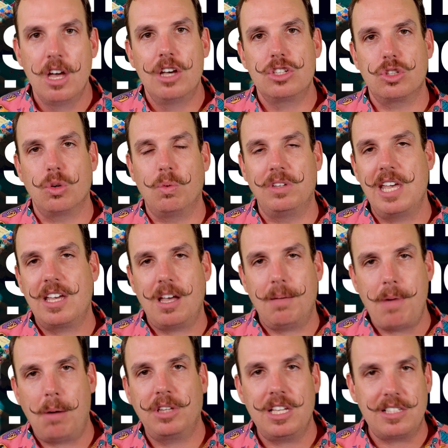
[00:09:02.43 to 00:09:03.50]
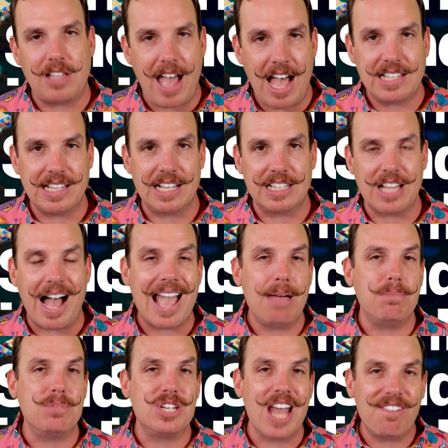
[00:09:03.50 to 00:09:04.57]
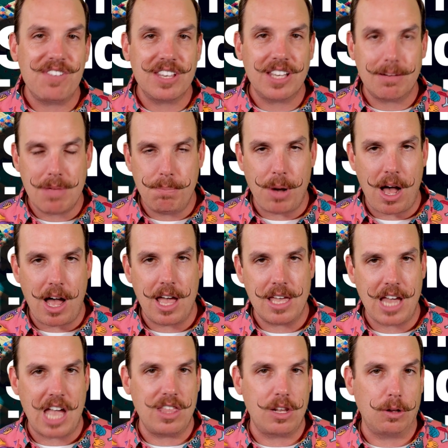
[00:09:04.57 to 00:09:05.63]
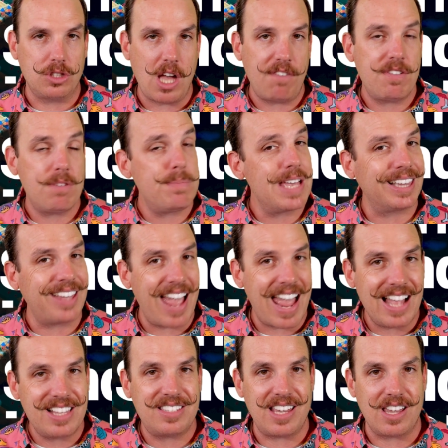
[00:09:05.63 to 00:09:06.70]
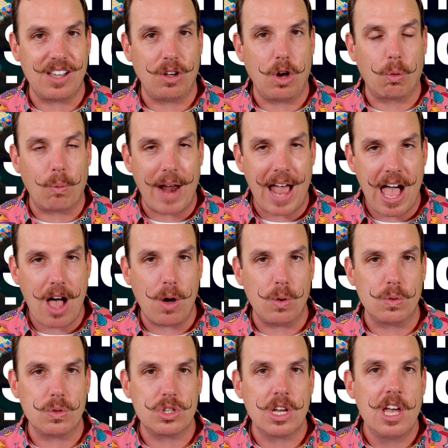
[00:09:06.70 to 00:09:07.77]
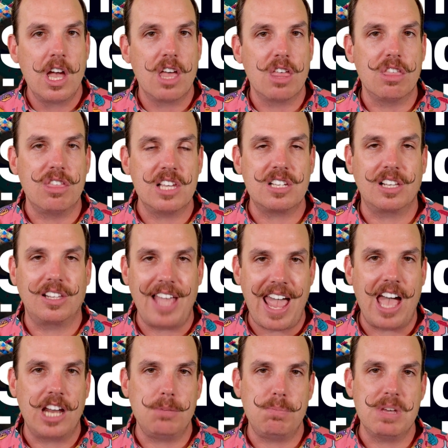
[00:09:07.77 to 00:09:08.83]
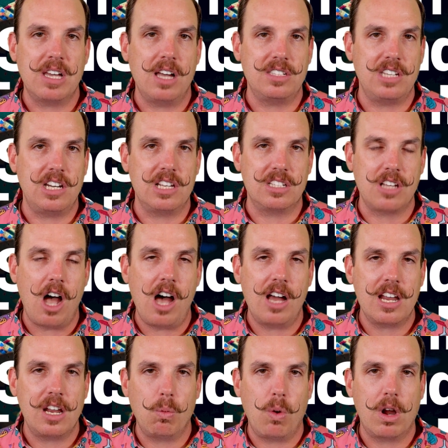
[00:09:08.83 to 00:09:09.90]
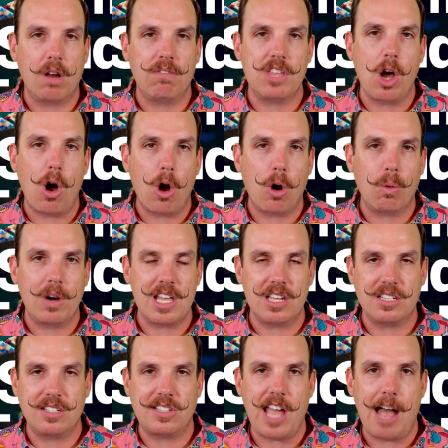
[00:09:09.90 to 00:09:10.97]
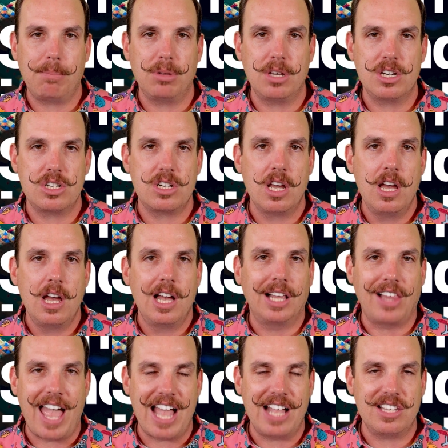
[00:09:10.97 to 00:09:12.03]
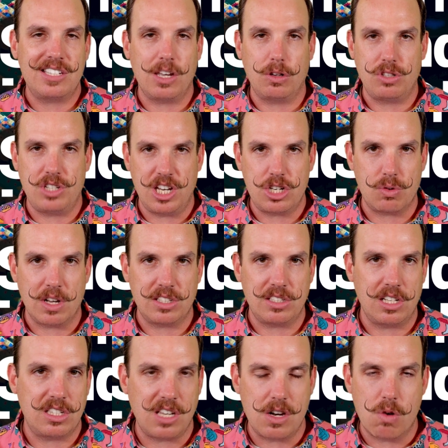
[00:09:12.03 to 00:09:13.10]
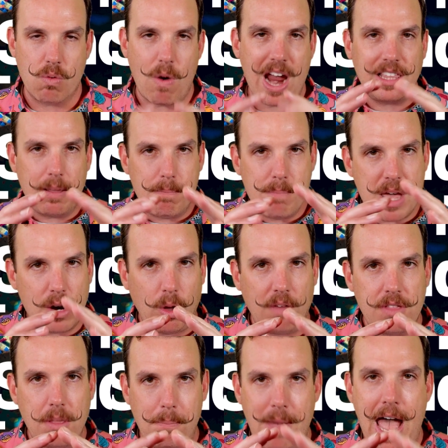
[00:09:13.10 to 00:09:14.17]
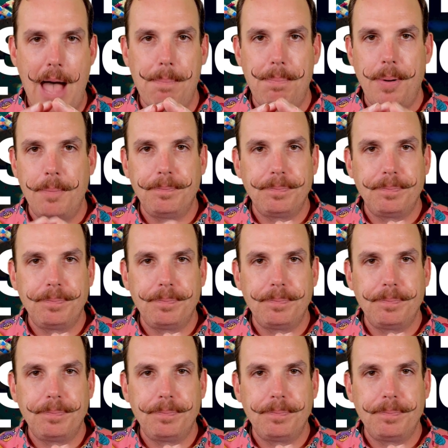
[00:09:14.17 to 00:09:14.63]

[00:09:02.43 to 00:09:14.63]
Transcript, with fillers: So when they come out with these assets, I am definitely going to be buying, and there'll definitely be a land sale around this land because it is not in one of the already established land sale districts. It's sitting right in the middle of the map